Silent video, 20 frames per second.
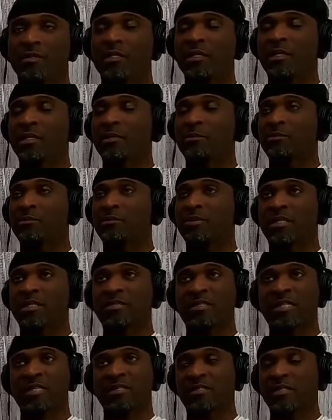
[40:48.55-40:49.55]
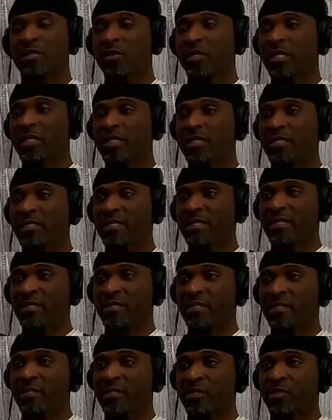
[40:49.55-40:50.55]
um, because I saw how they did
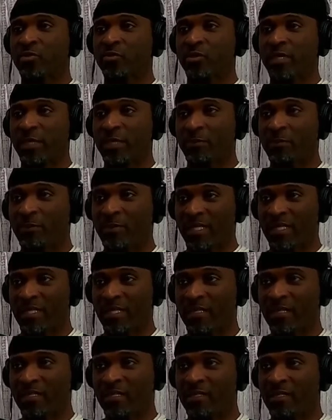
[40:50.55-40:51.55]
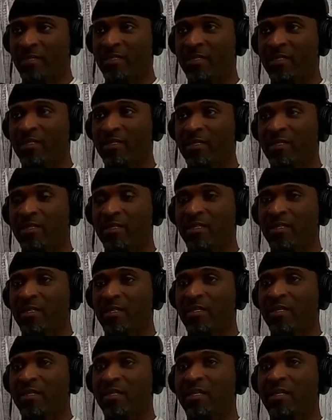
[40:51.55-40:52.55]
a great man
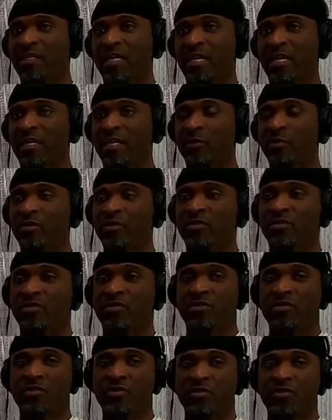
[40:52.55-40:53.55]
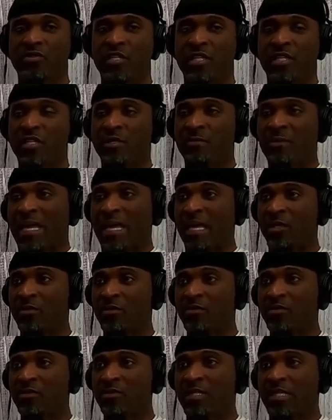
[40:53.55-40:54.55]
and how they would shun him
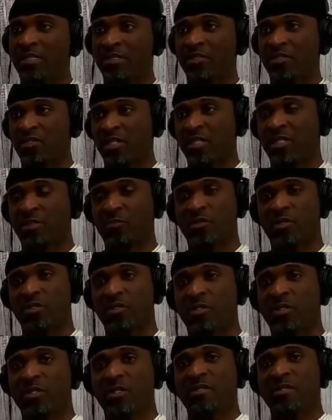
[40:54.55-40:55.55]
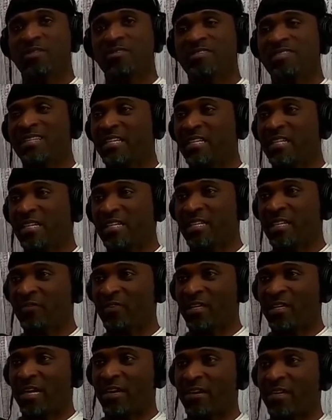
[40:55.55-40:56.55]
out. Like yeah. the GM would sit in a
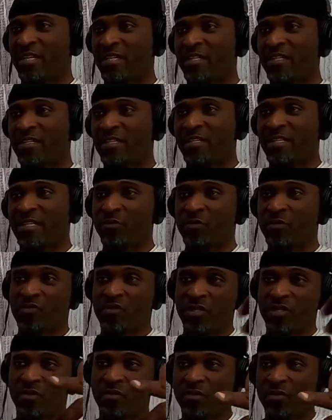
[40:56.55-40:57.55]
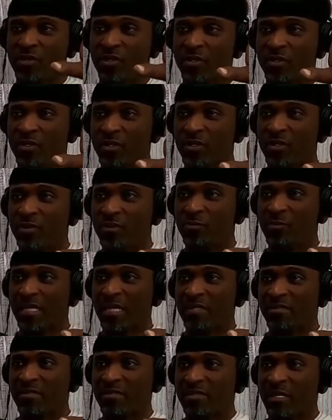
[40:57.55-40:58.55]
different area and he would sit over by
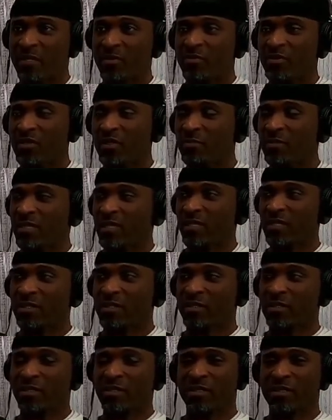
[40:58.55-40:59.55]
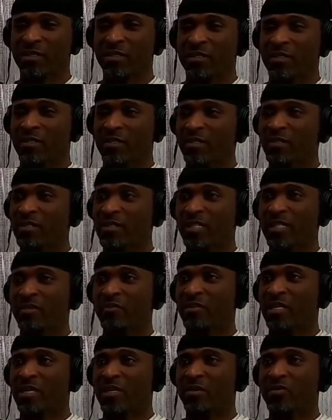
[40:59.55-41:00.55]
himself. And I'm like, this ain't
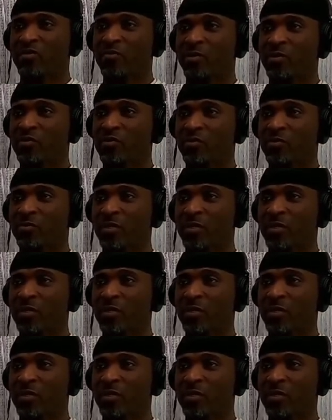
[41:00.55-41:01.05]
even how it's supposed to